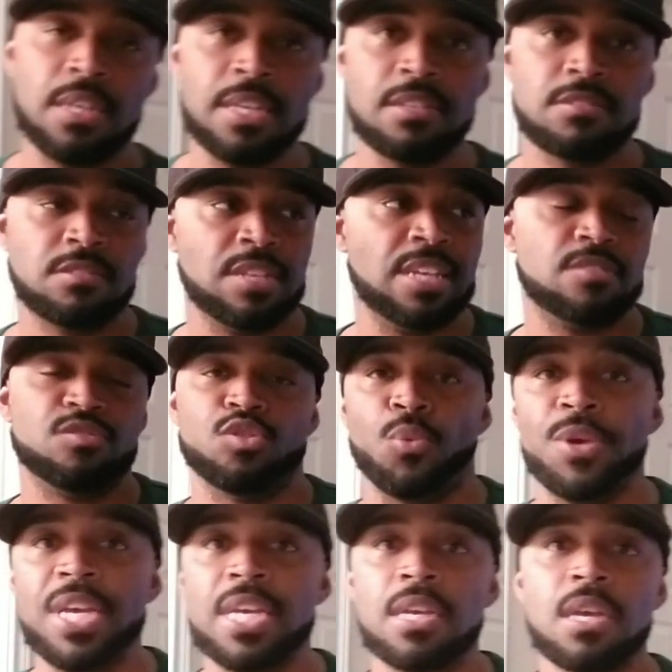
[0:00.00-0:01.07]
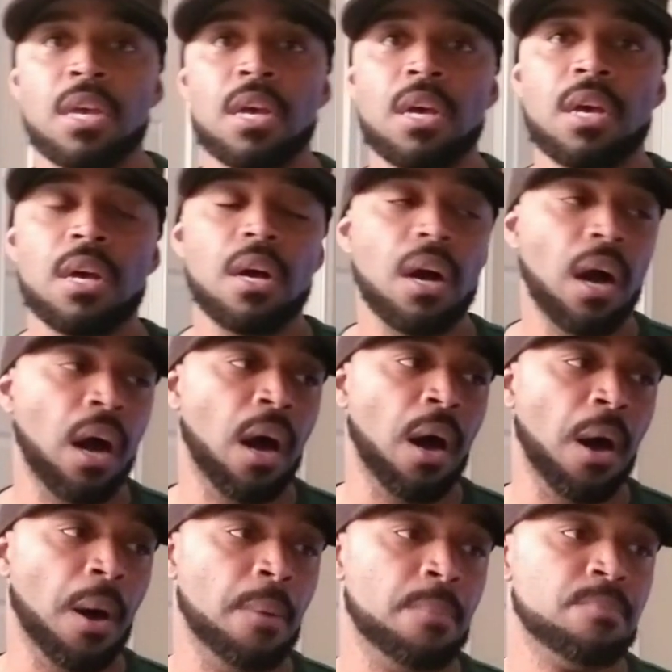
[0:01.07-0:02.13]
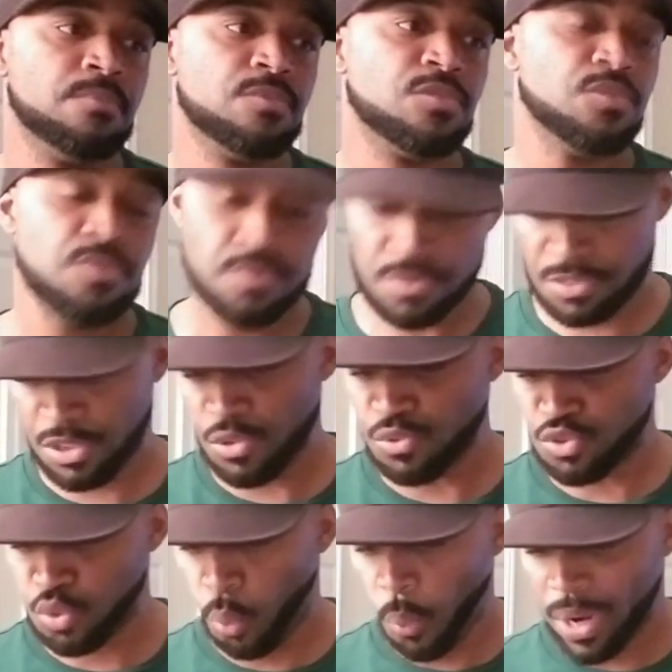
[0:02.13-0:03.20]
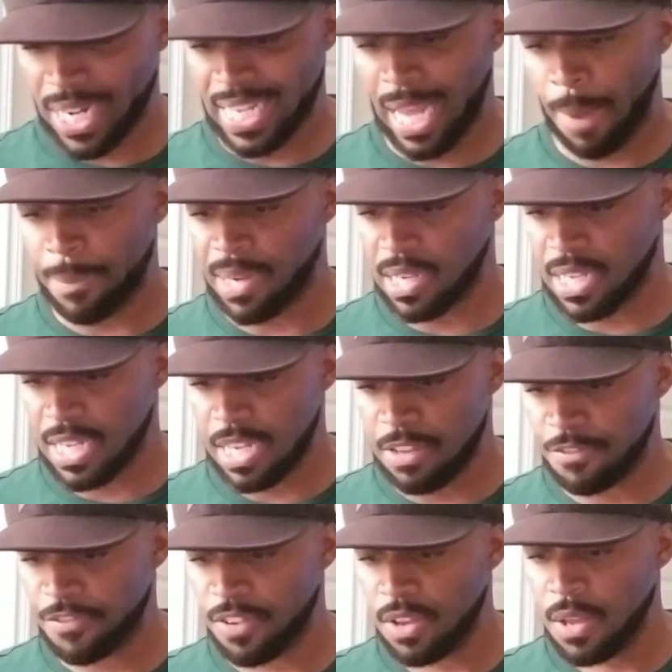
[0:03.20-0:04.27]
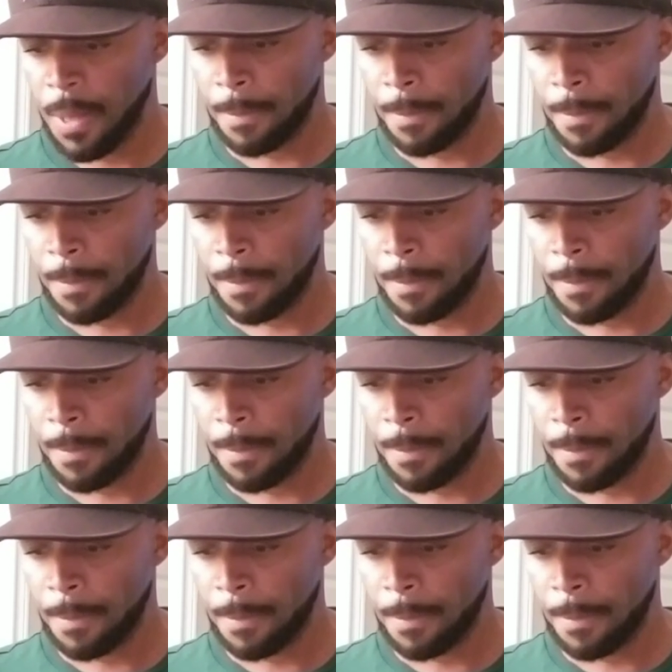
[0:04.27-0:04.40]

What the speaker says: He's 6'3", 220, I believe.